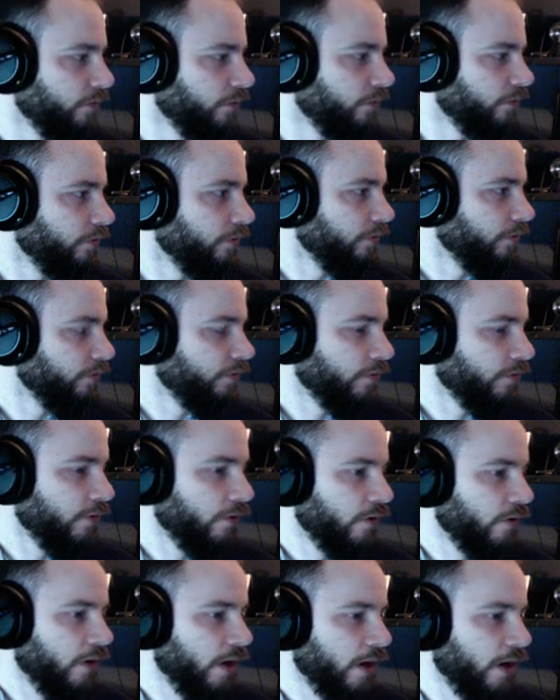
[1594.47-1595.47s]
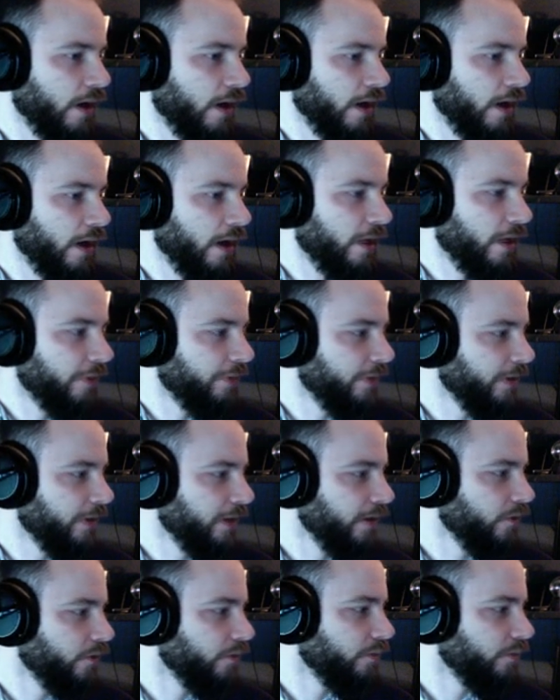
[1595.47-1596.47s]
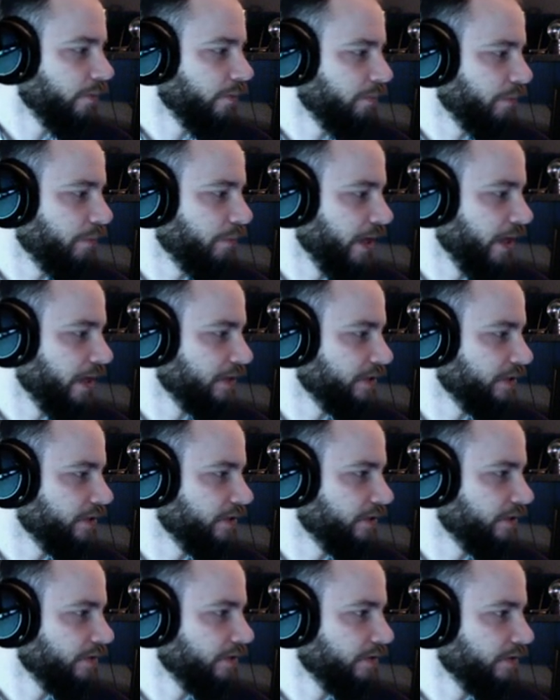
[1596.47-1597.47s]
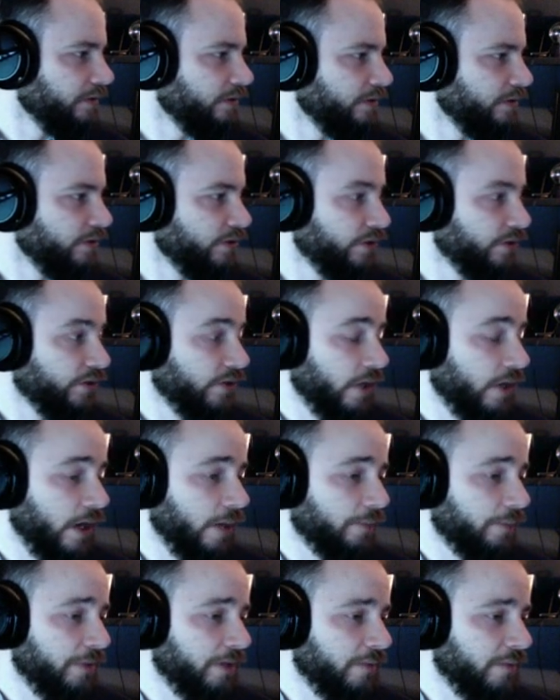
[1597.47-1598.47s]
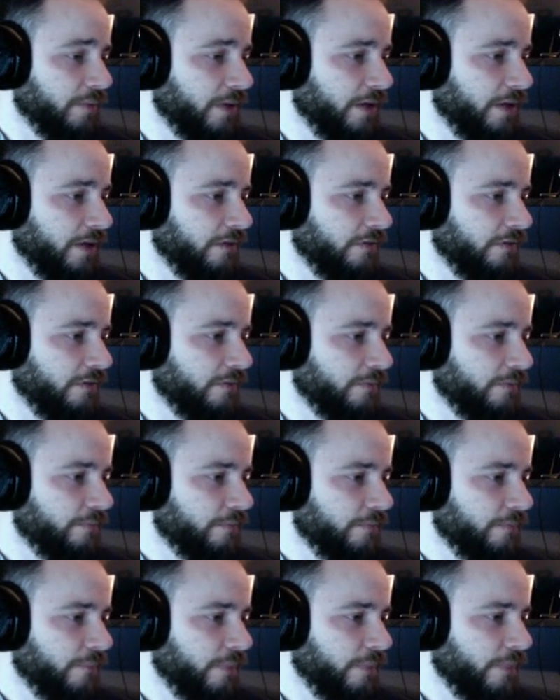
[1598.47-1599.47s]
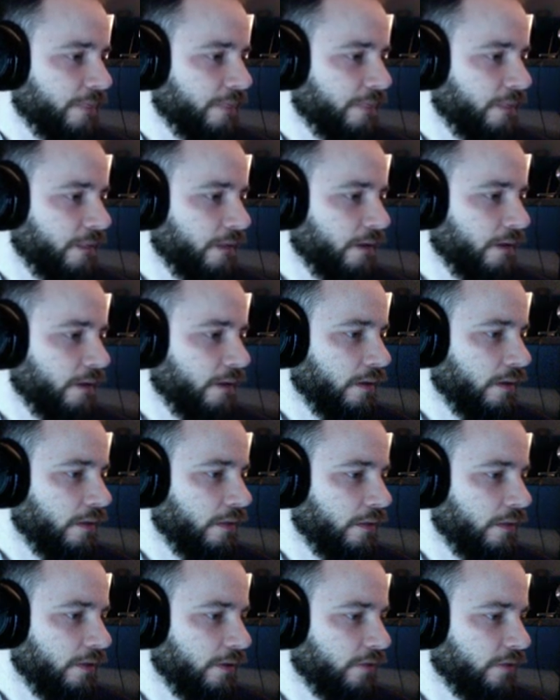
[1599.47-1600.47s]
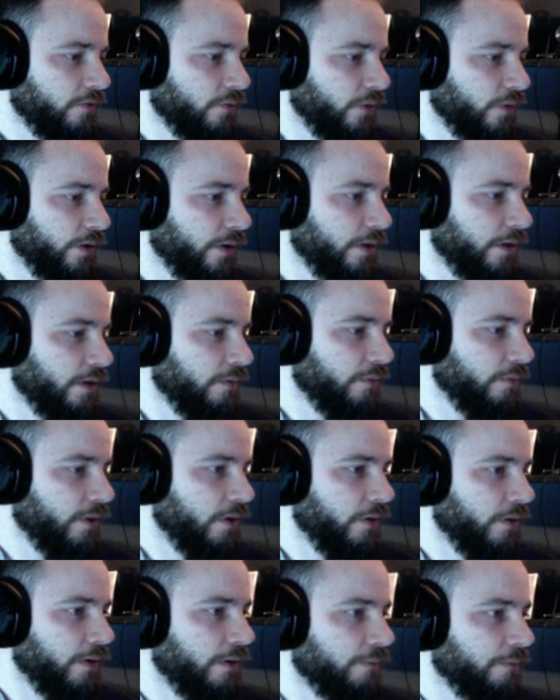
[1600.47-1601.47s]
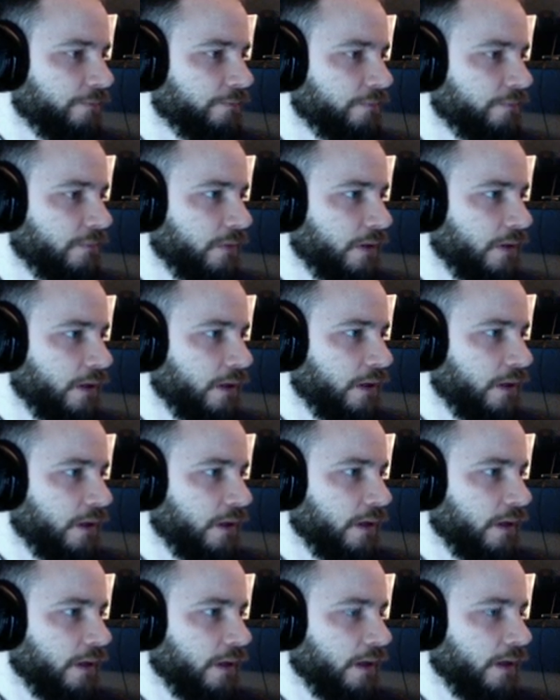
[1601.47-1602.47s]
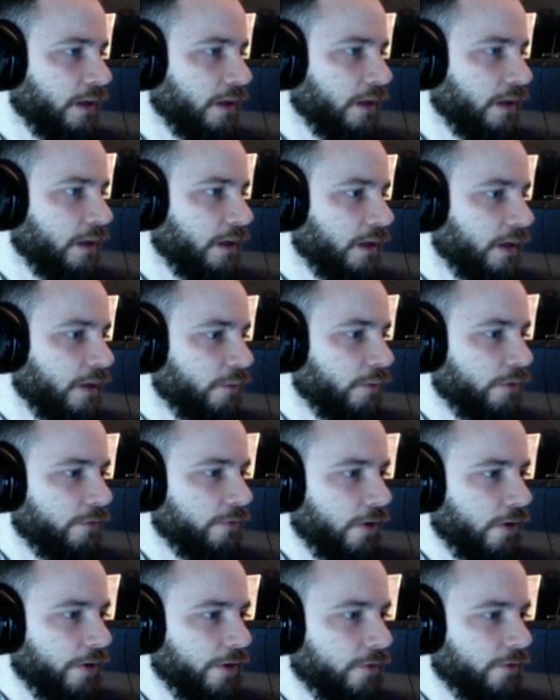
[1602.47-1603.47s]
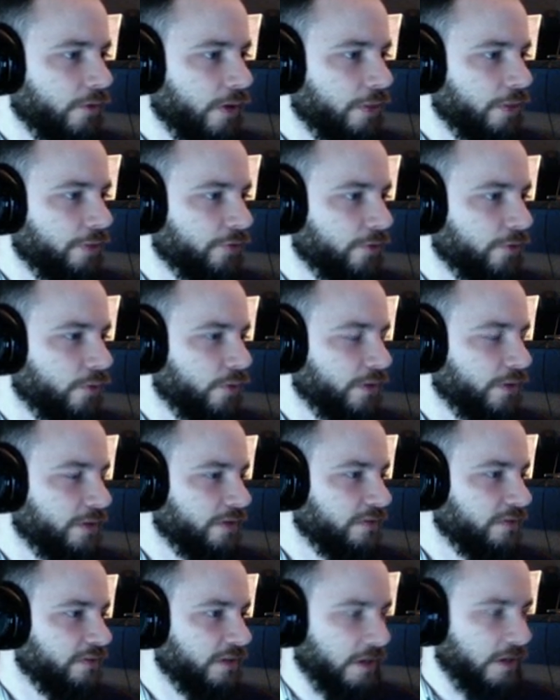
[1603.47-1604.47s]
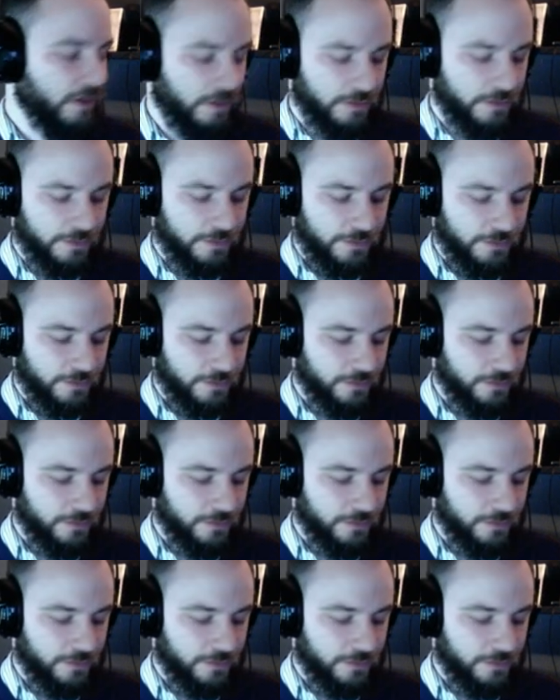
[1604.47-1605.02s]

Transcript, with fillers: So I think it would be best to just copy and paste this query component. And we've already run through what this does.